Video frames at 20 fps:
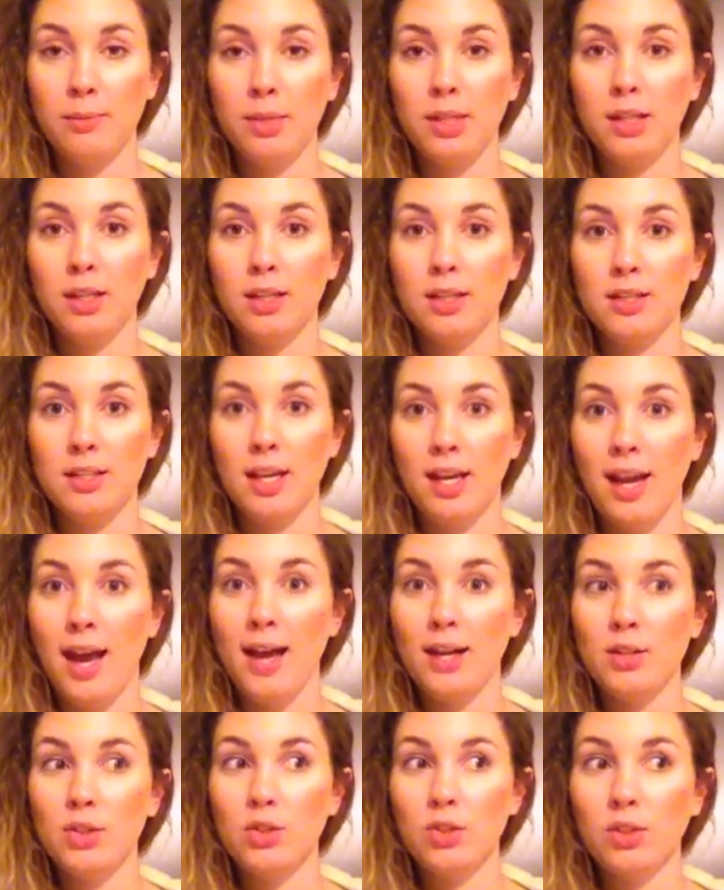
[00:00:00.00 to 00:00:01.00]
because I
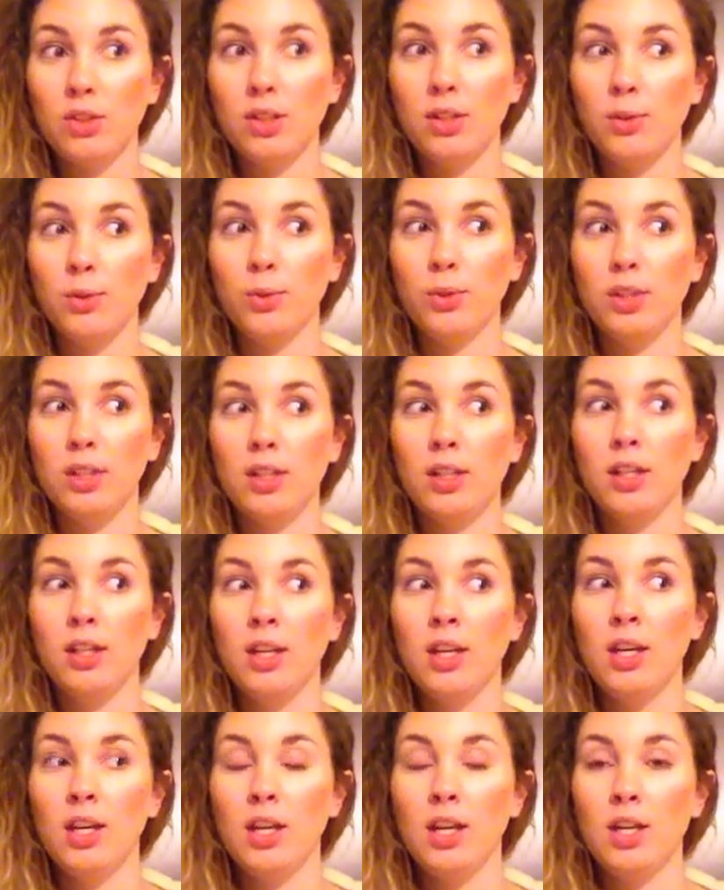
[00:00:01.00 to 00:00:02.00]
actually only
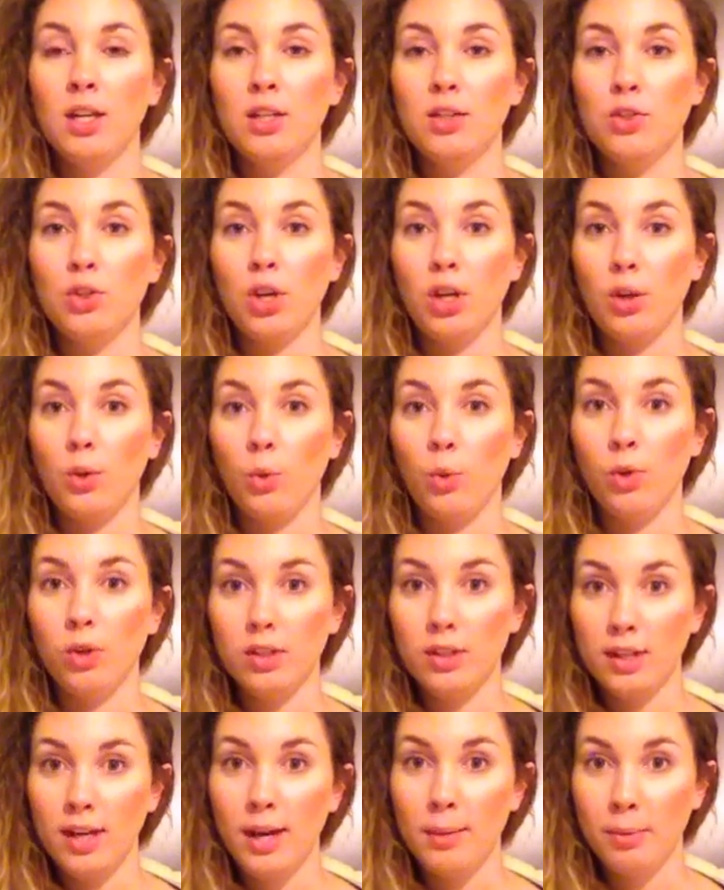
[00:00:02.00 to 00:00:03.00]
drank
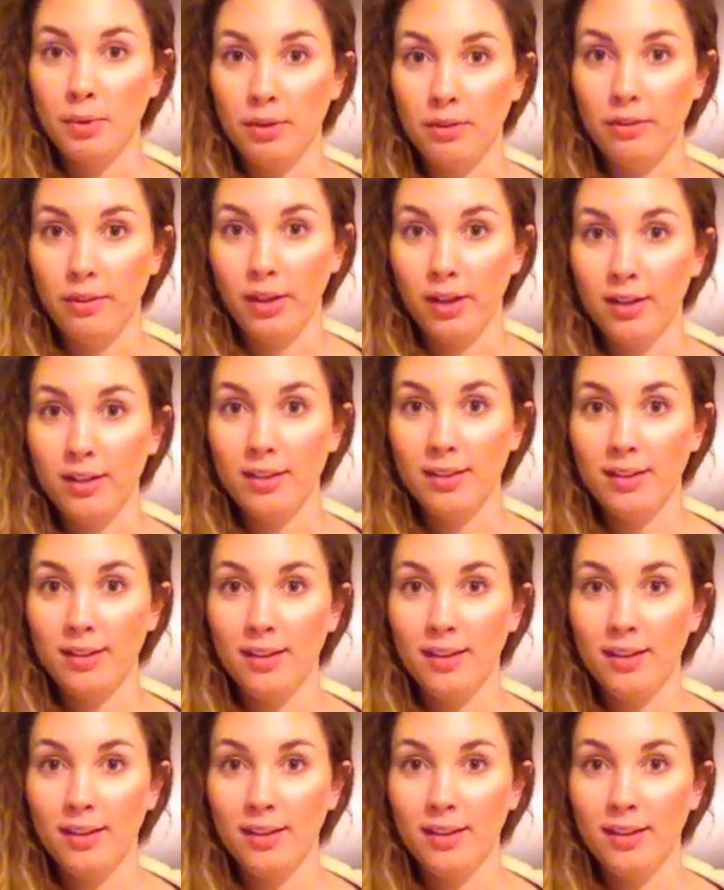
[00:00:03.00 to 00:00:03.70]
1 cup of it,